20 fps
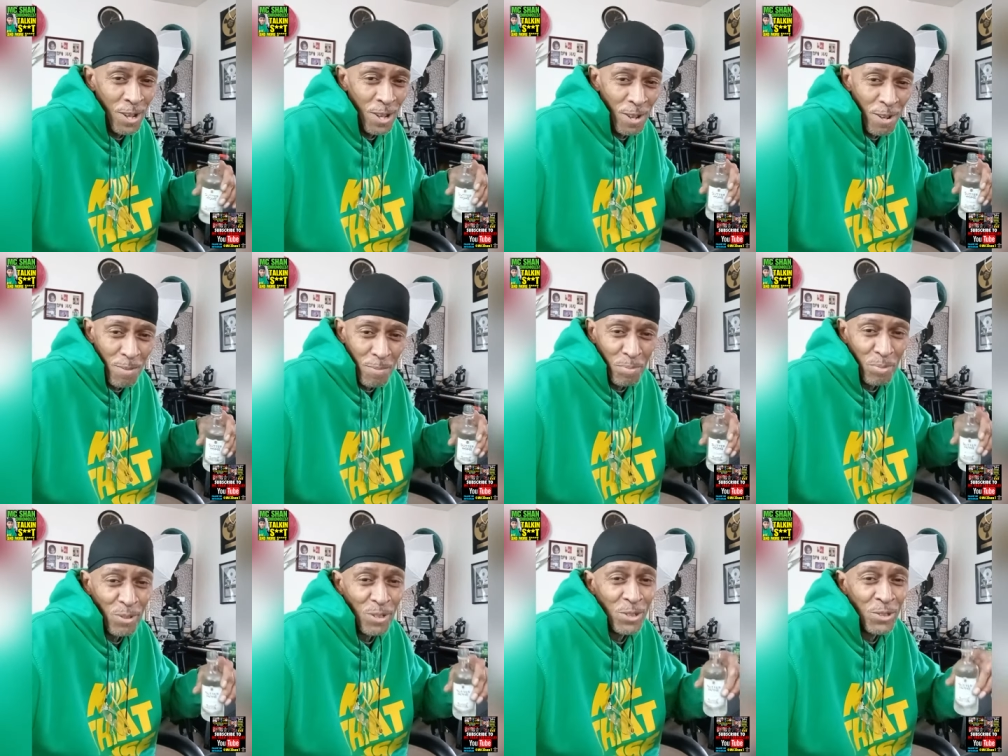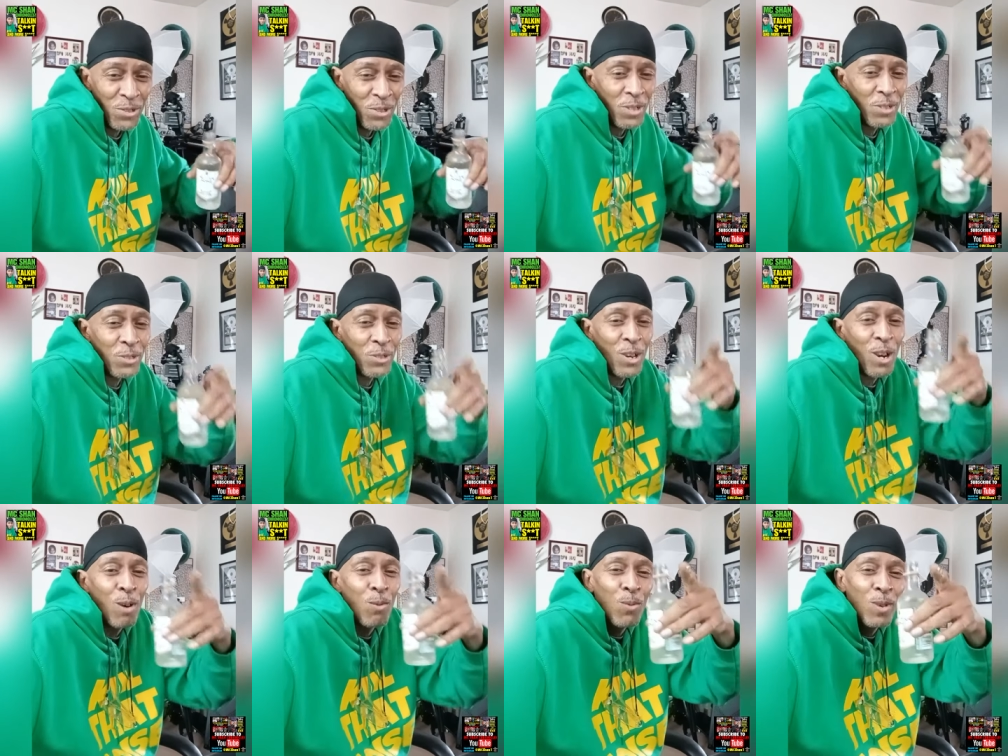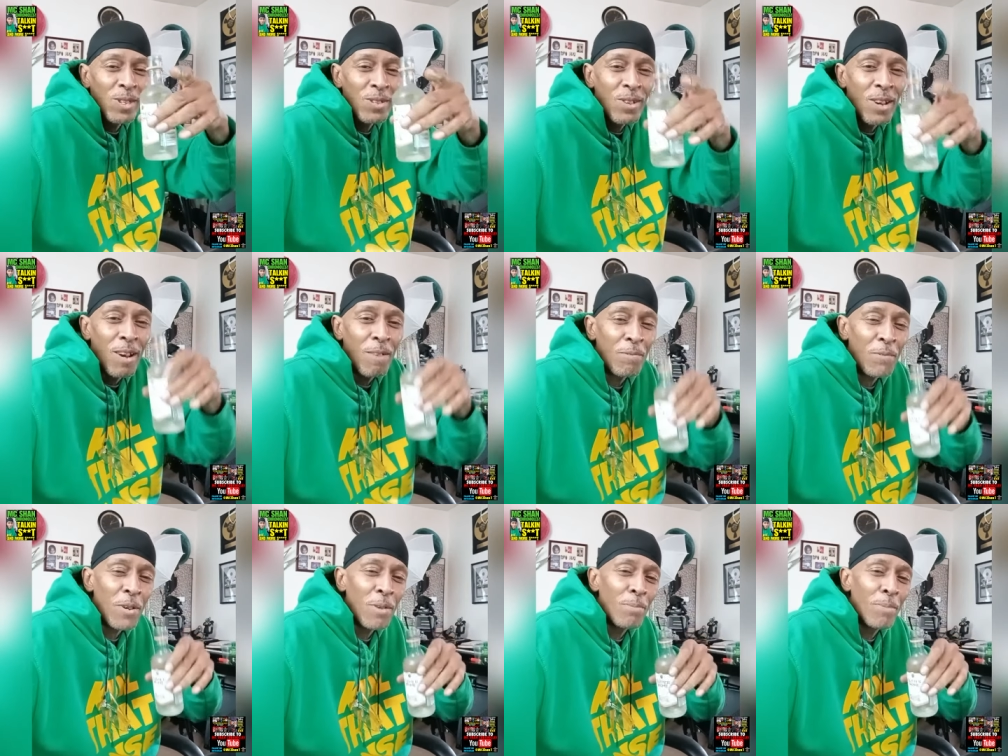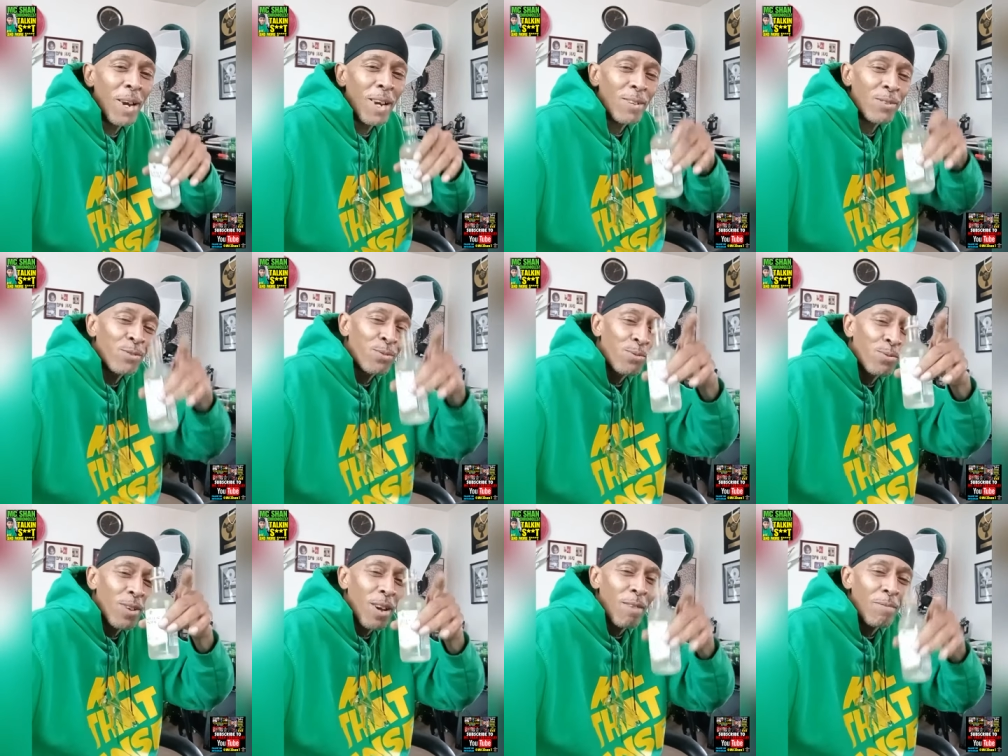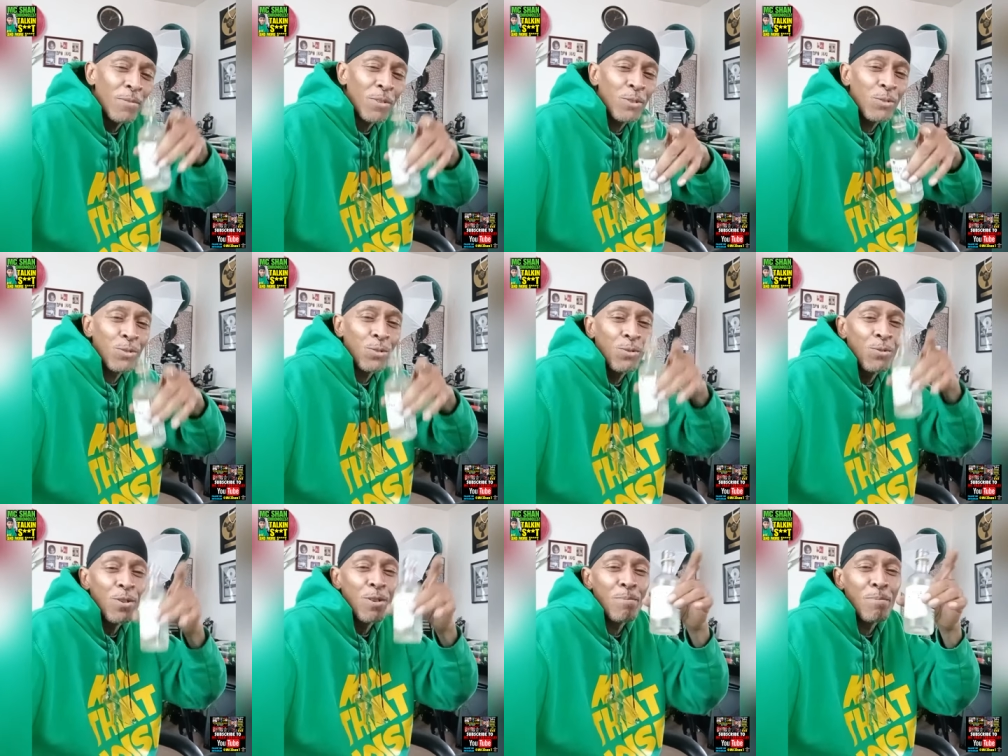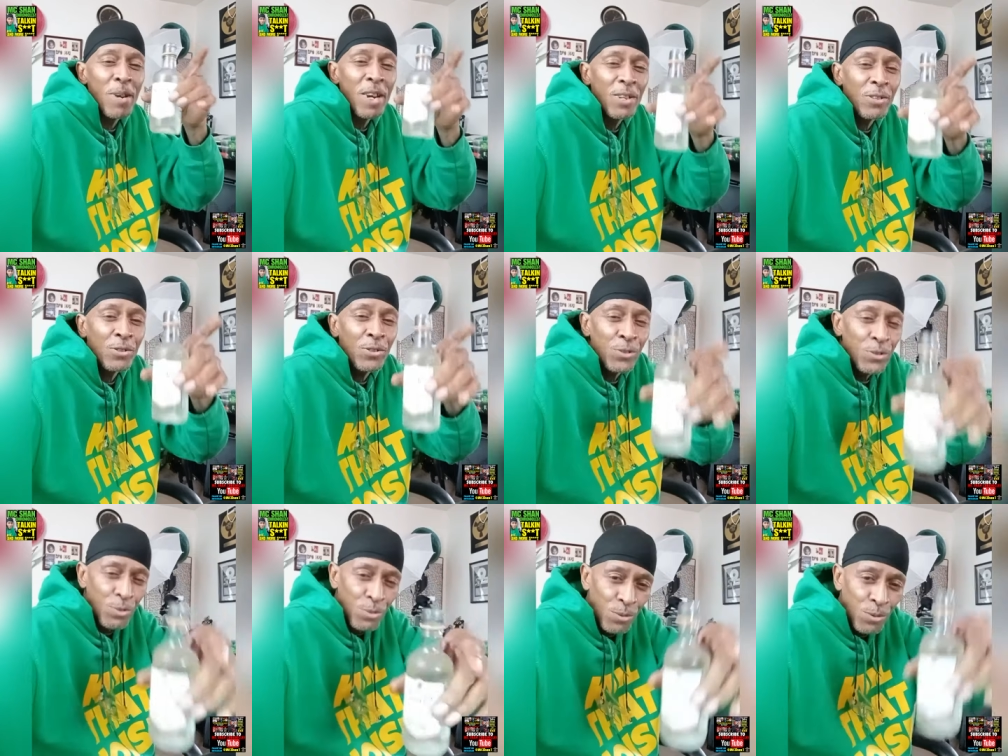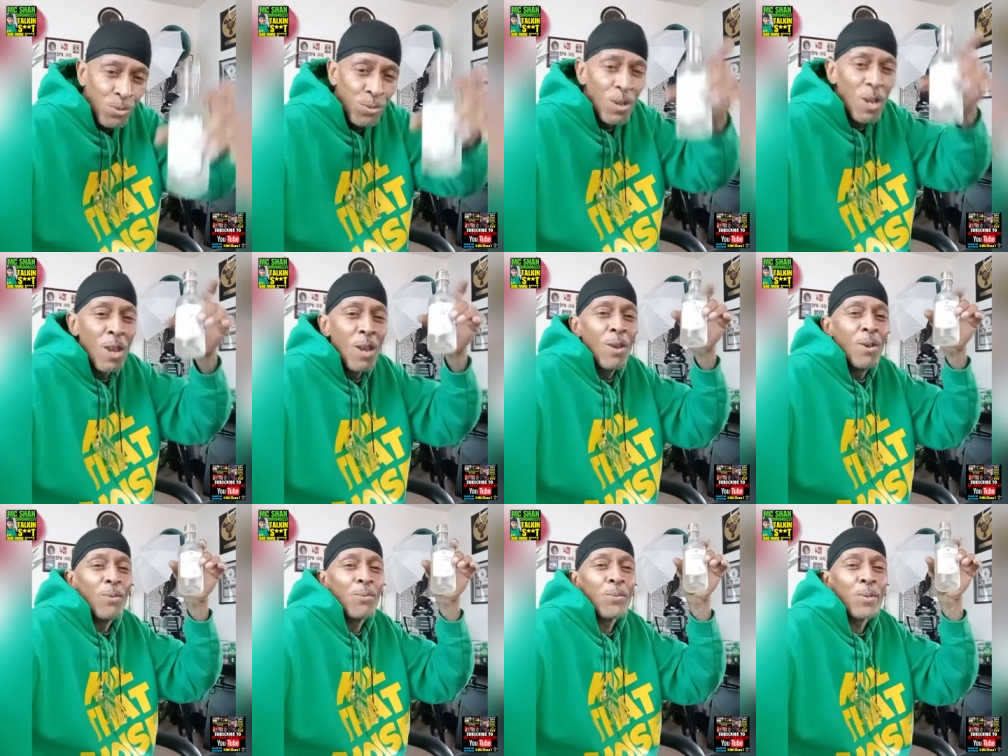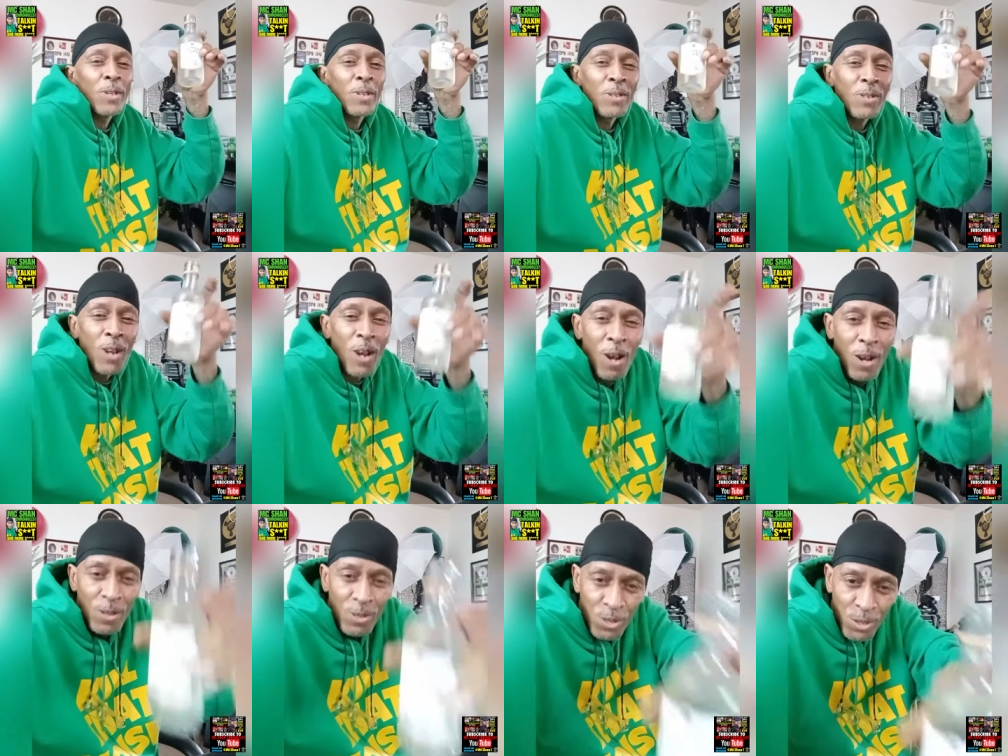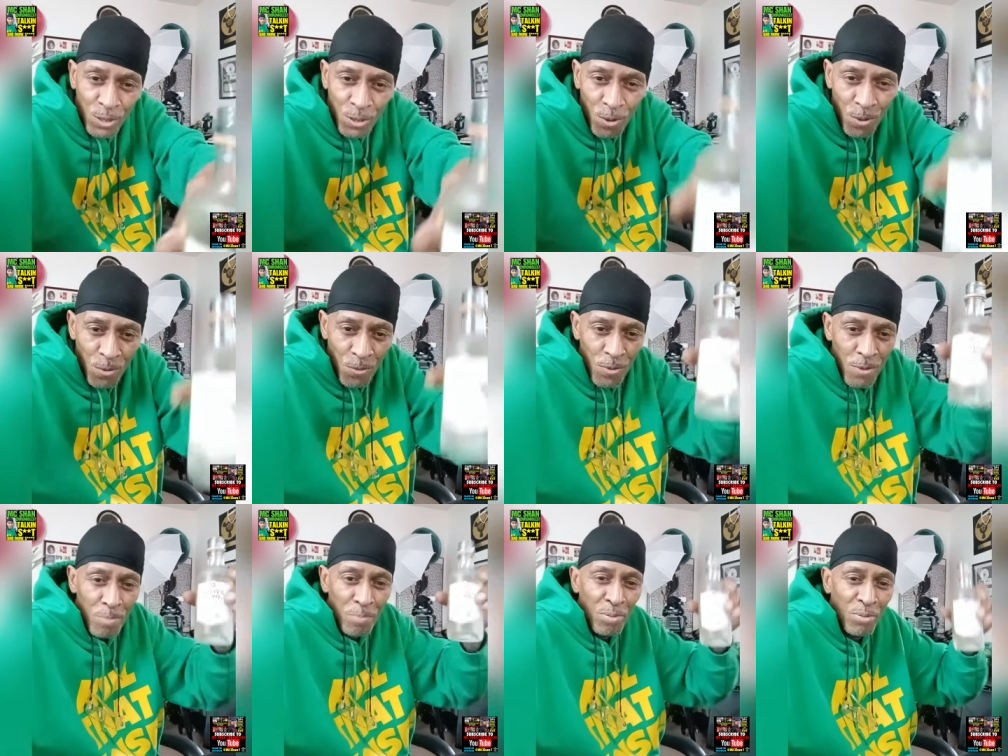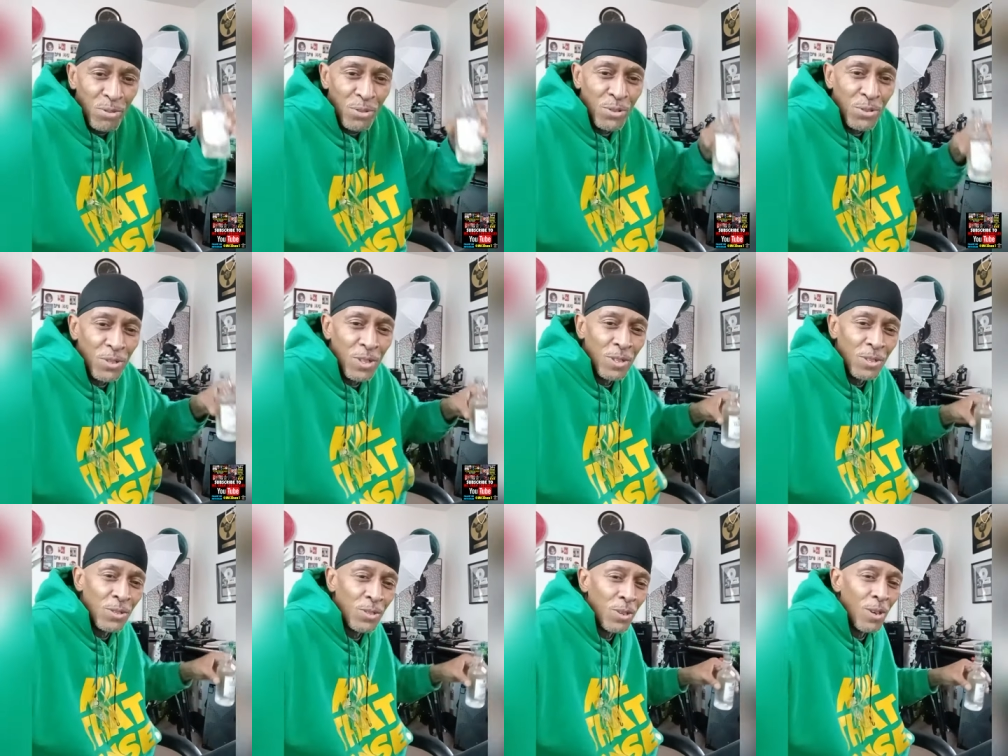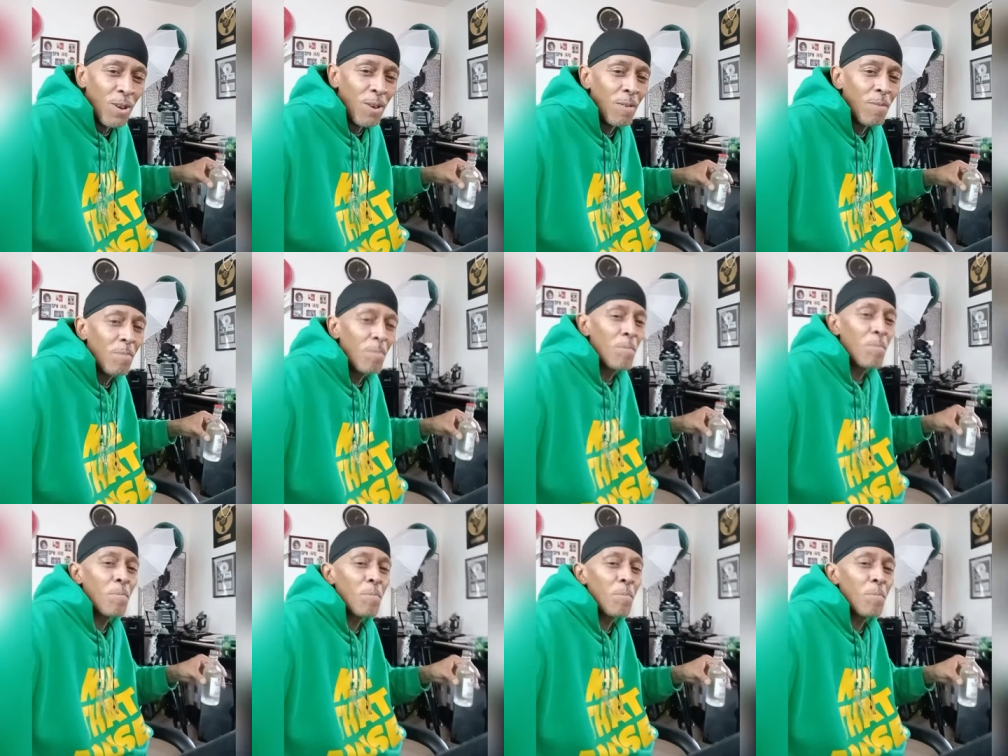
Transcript: Appreciate y'all. One time for your mind, two time for your soul. Your man Shizzle with a NAS story. Appreciate y'all.